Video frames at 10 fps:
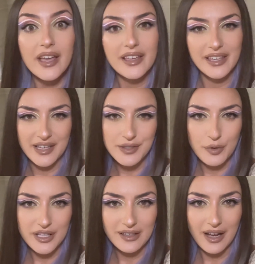Guess
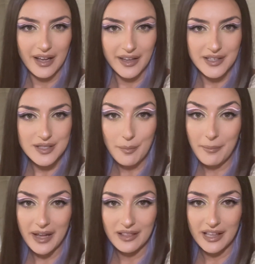what, guys?
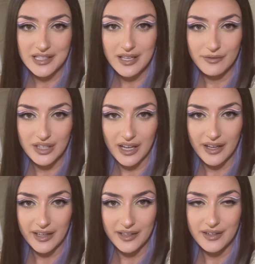My lights have
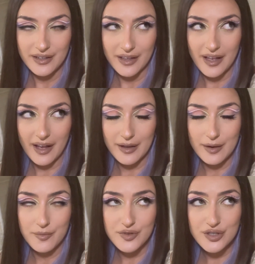died. I
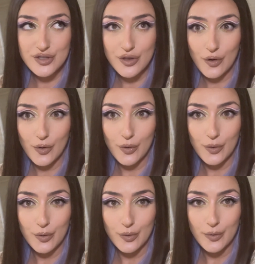am
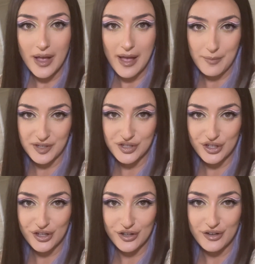so
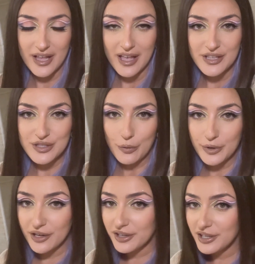amateur. So we
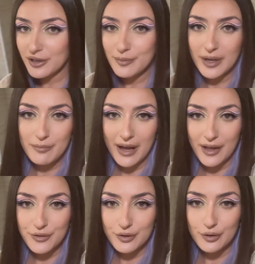are here in my
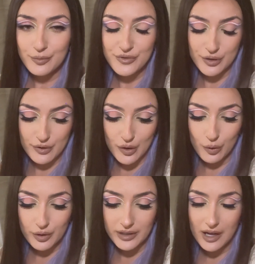bathroom to
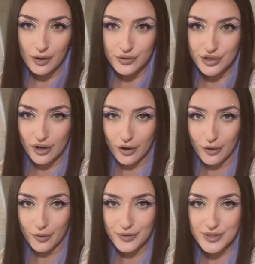record the
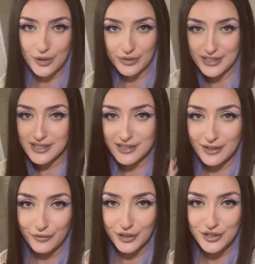outro. So this is the
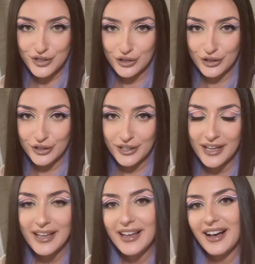finished look.
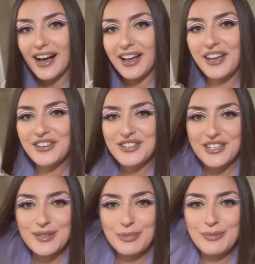I
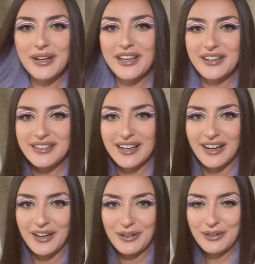just put my hair
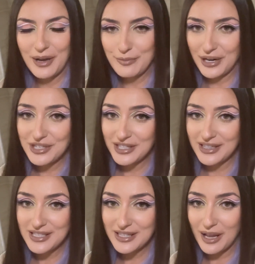down. I brushed it
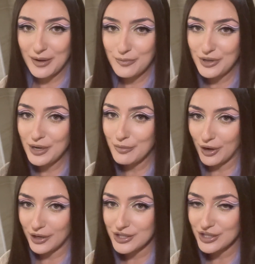this time with a
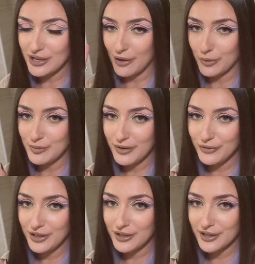brush, not with my
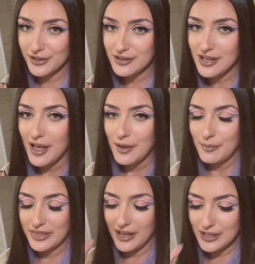fingers.
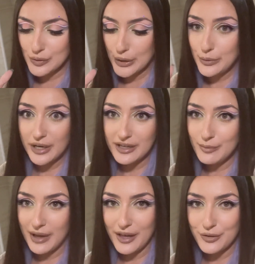But that's why we're in the
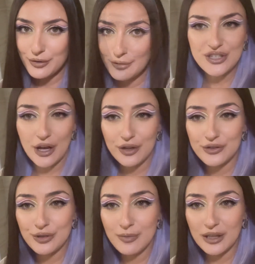bathroom. Shout out
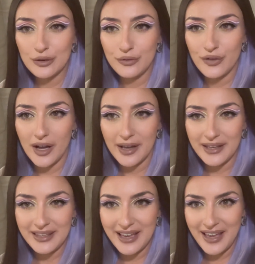to my loofah.
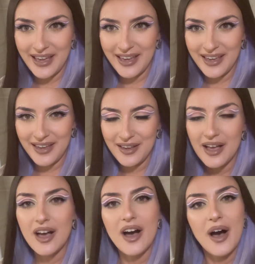
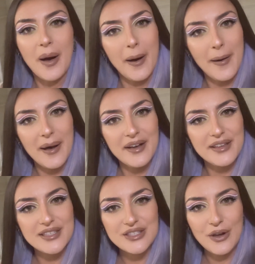Yay!
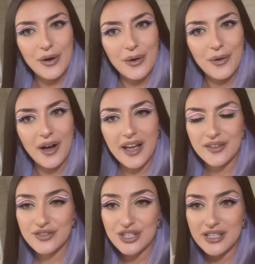So
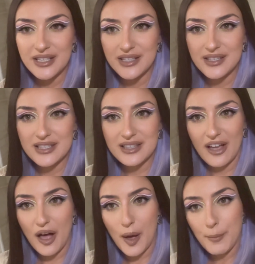I've just
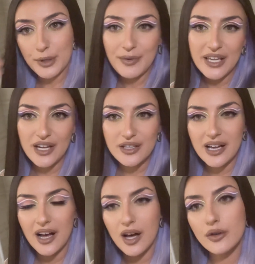put my hair
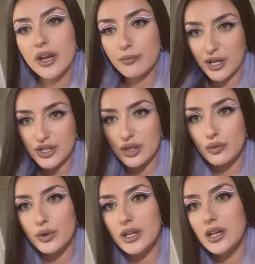down. I brushed it
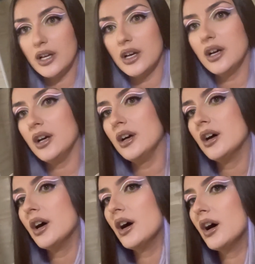with
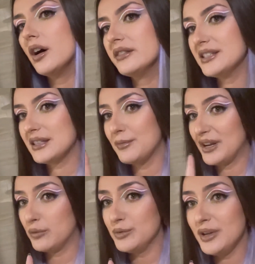a... this time
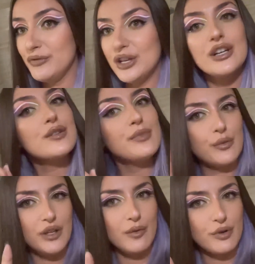not with my fingers, but
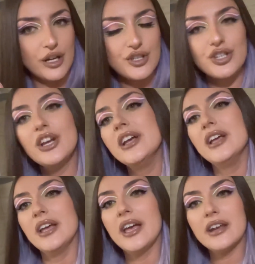with a brush.
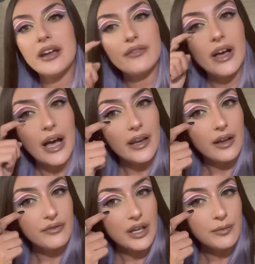And
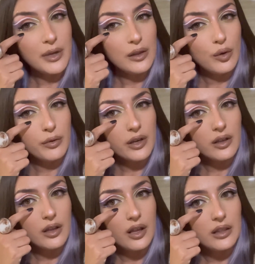I've done my
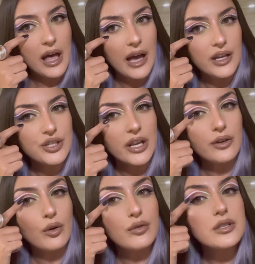lower lash, and
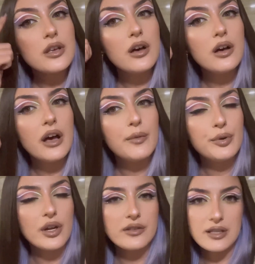also I put
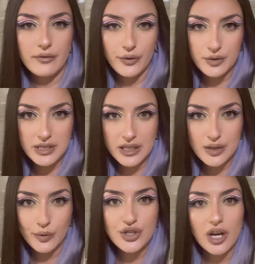on some falsies,
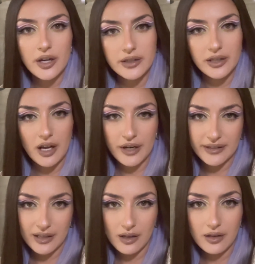which are the
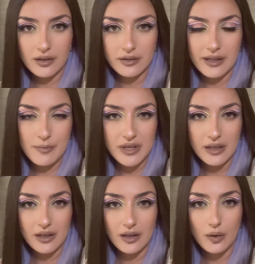Ardell
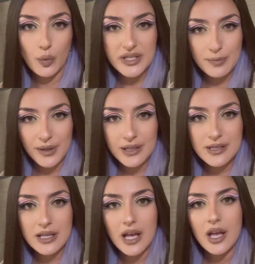Demi Wispies,
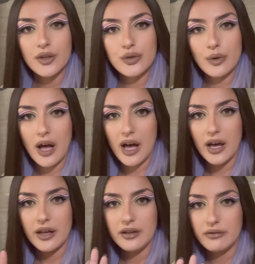to
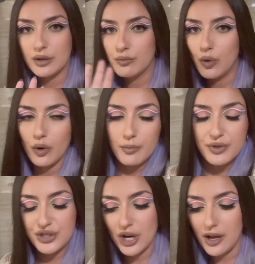add even more
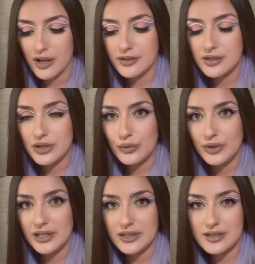jazz to
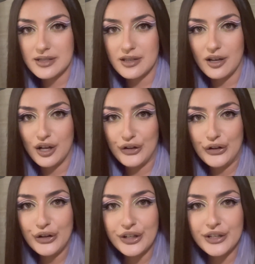this
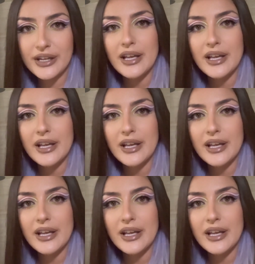look.